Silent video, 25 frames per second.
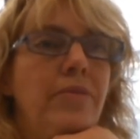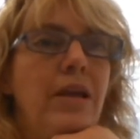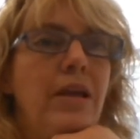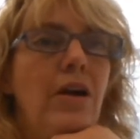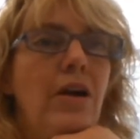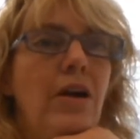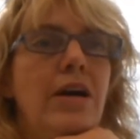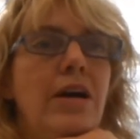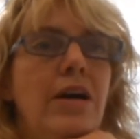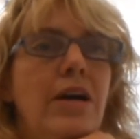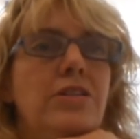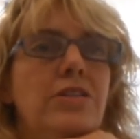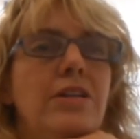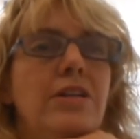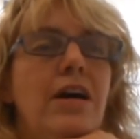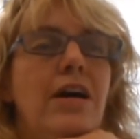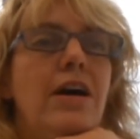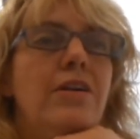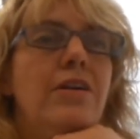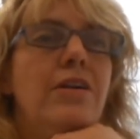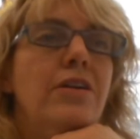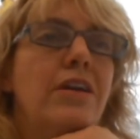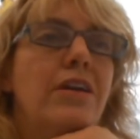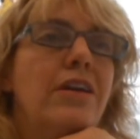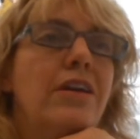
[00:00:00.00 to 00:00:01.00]
All right, so now
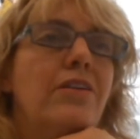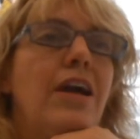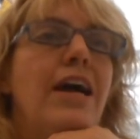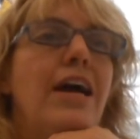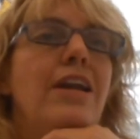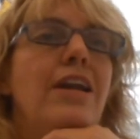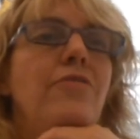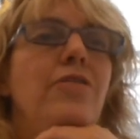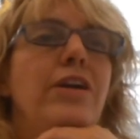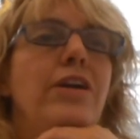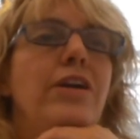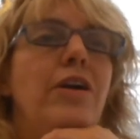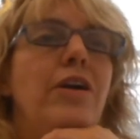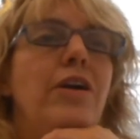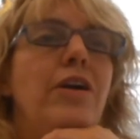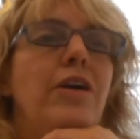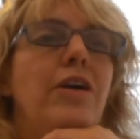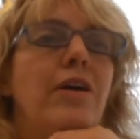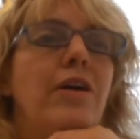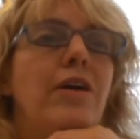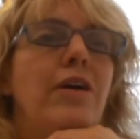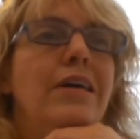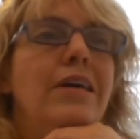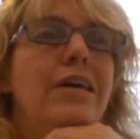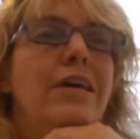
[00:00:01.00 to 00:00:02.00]
you can kind of figure
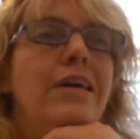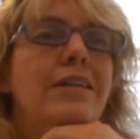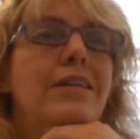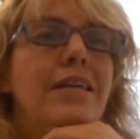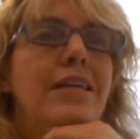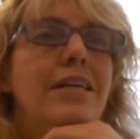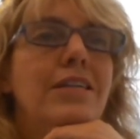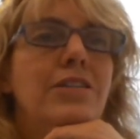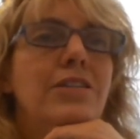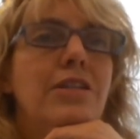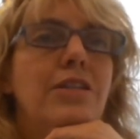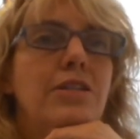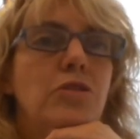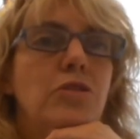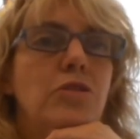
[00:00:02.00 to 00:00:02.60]
out distance